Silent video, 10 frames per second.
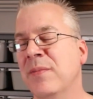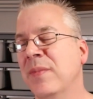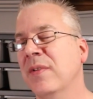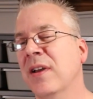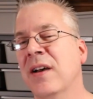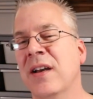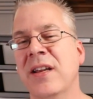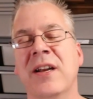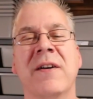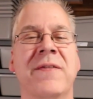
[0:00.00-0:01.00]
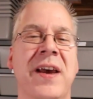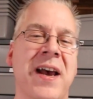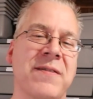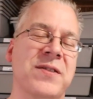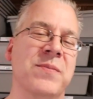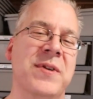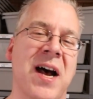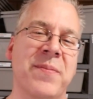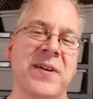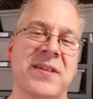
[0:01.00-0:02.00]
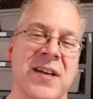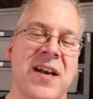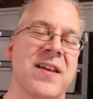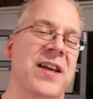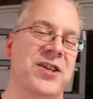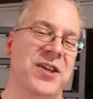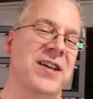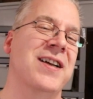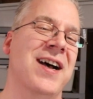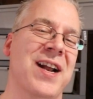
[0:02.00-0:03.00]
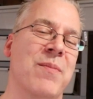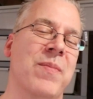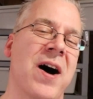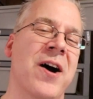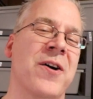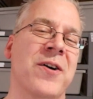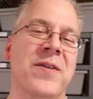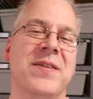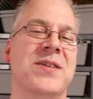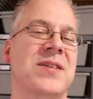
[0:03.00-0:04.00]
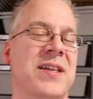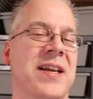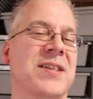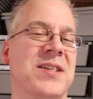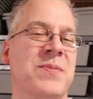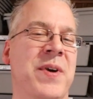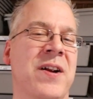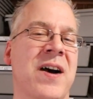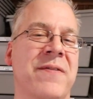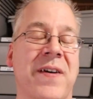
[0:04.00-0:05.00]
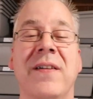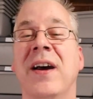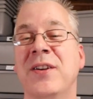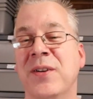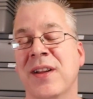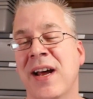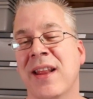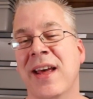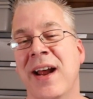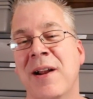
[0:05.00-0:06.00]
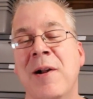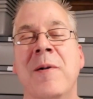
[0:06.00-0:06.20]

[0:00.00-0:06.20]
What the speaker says: you know, if they have some topics that you can kind of borrow and can spin off. I do a lot of that.